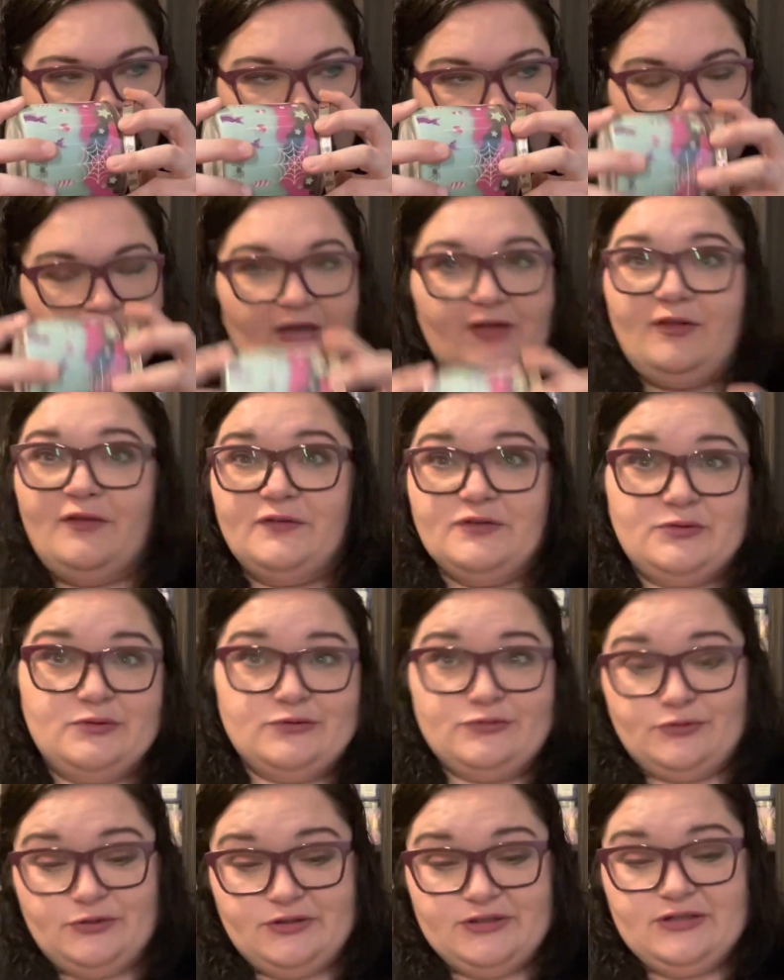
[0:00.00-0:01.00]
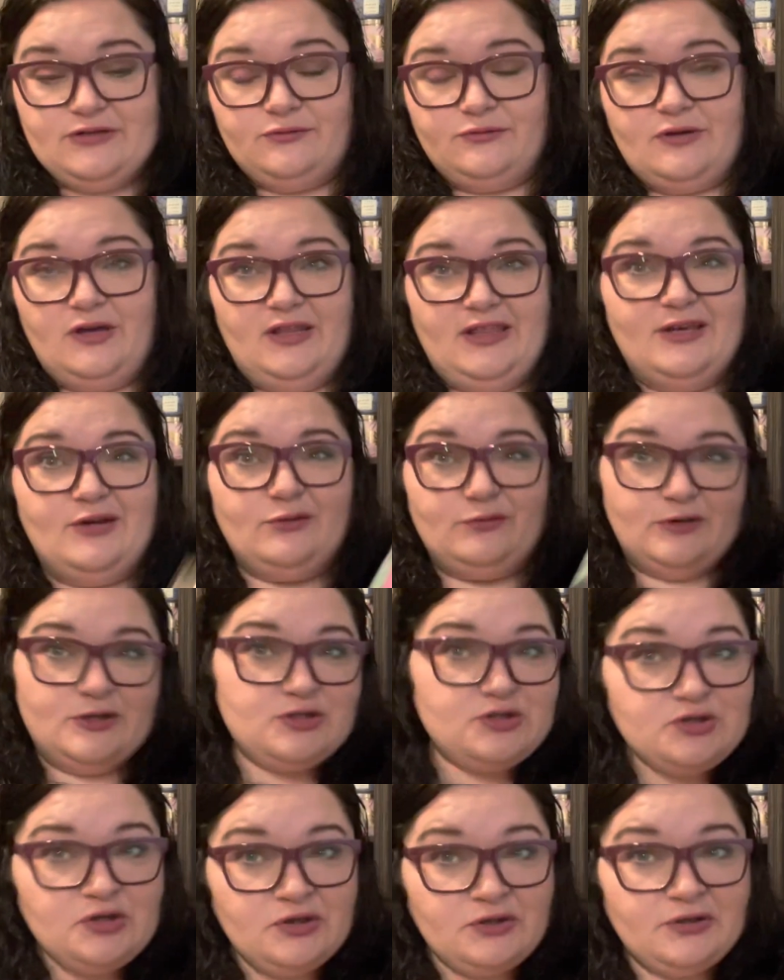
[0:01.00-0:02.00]
I thought this was really like
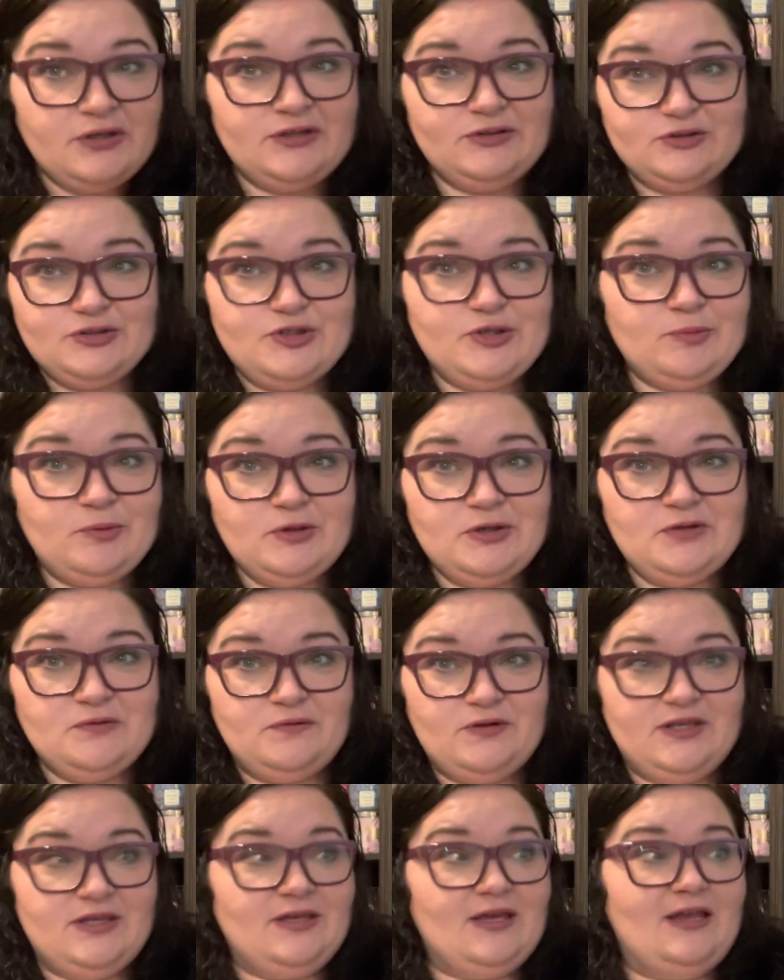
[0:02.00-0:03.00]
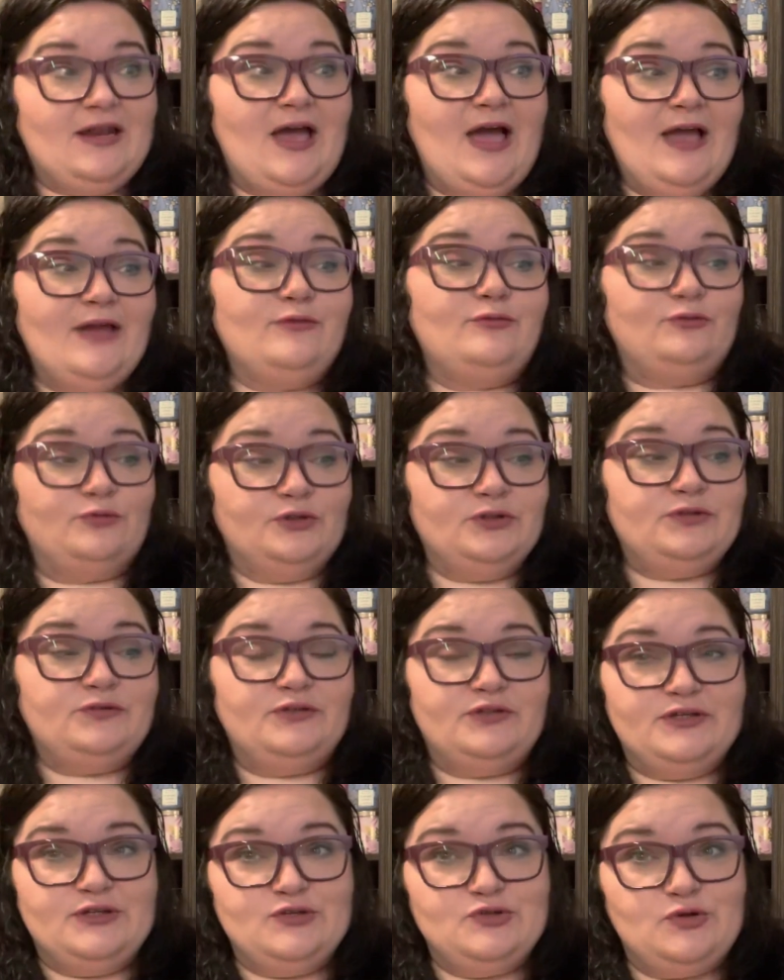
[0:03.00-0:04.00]
original and super unique and I really,
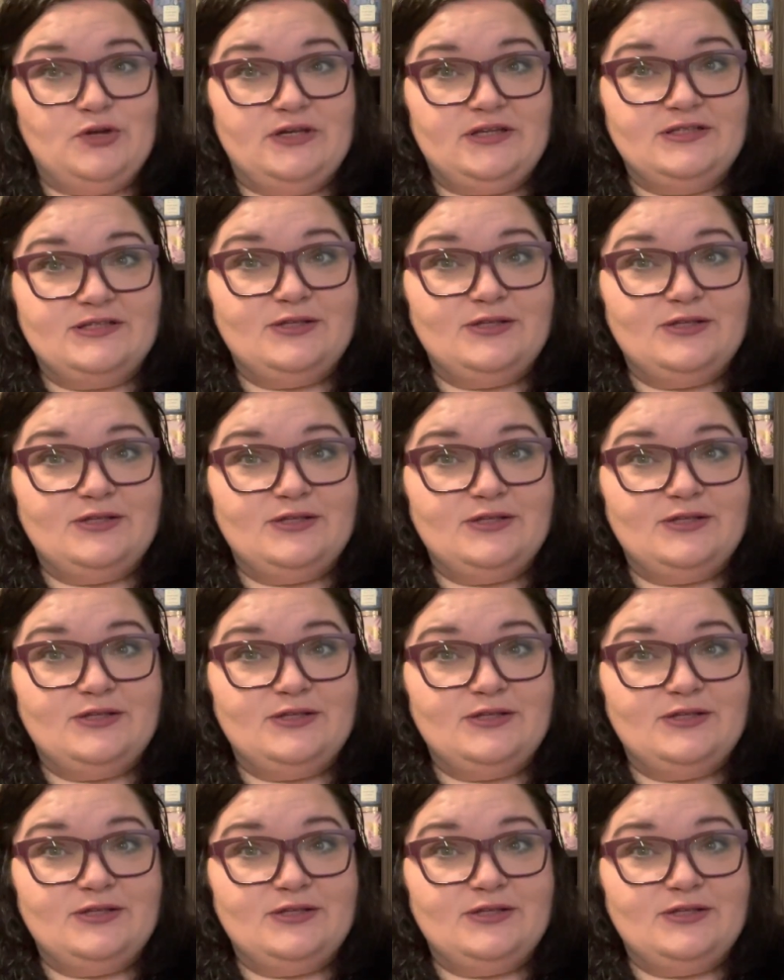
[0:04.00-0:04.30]
really enjoyed it.